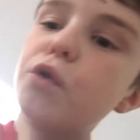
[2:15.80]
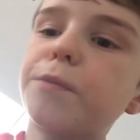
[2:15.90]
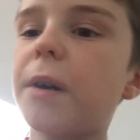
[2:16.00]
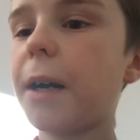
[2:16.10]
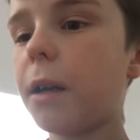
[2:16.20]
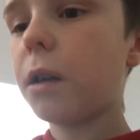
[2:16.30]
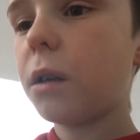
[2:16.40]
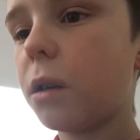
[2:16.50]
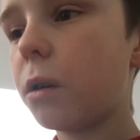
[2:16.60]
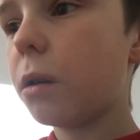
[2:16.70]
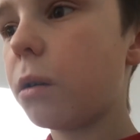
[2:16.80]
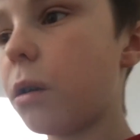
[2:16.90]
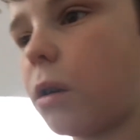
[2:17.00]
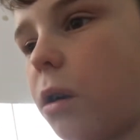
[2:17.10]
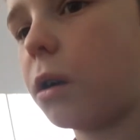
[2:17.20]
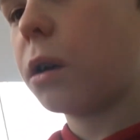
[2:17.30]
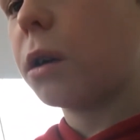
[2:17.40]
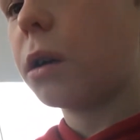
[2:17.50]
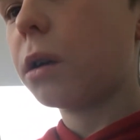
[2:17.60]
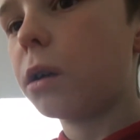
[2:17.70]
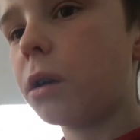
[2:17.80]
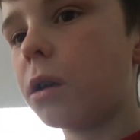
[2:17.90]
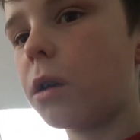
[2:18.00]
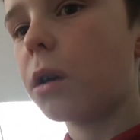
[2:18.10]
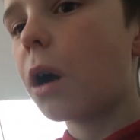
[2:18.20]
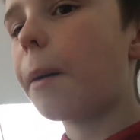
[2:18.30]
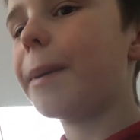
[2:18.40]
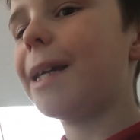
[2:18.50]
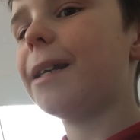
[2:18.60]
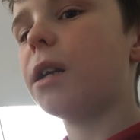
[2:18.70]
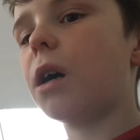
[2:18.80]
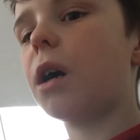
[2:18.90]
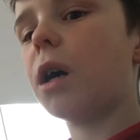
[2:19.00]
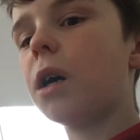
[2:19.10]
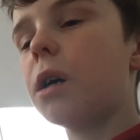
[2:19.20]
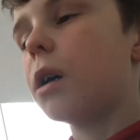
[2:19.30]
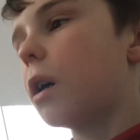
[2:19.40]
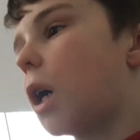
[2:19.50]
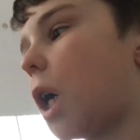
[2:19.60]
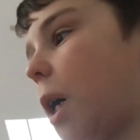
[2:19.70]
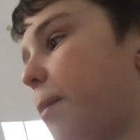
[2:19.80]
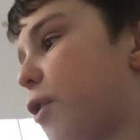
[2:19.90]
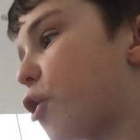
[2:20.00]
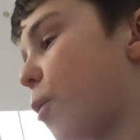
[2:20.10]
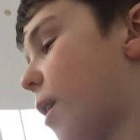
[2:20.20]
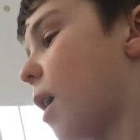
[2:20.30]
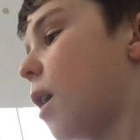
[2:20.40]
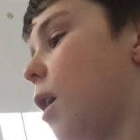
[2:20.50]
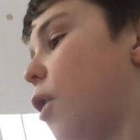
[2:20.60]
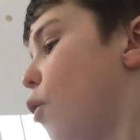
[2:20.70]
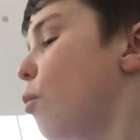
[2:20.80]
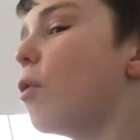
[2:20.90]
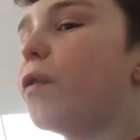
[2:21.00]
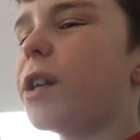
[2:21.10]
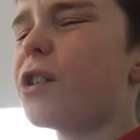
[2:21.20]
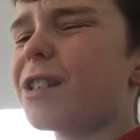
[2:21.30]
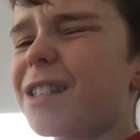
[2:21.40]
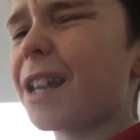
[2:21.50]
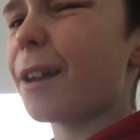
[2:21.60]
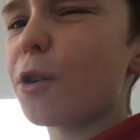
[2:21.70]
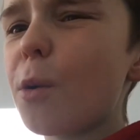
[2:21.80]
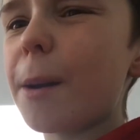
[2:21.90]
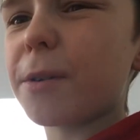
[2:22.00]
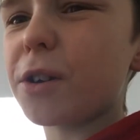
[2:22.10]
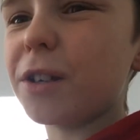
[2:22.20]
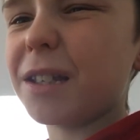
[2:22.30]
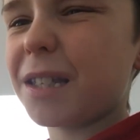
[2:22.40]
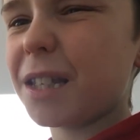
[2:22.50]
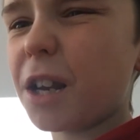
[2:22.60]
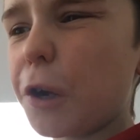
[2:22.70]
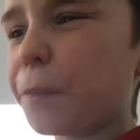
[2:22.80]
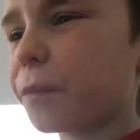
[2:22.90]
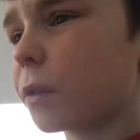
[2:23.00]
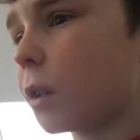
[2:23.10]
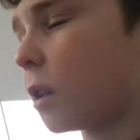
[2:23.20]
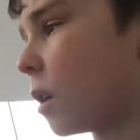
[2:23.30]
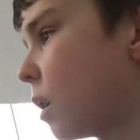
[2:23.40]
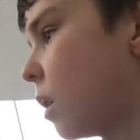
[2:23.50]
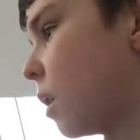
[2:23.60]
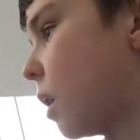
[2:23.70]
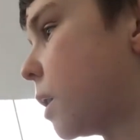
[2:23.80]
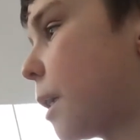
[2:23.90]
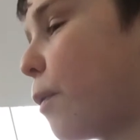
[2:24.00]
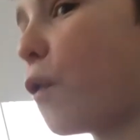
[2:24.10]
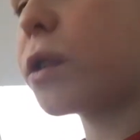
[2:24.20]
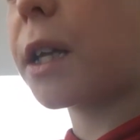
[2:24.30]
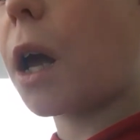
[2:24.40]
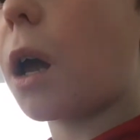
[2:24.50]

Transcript: Fool's prank. I mean, uh, I'm just doing a, a uh, normal video to say a quip because, you know, it's April Fool's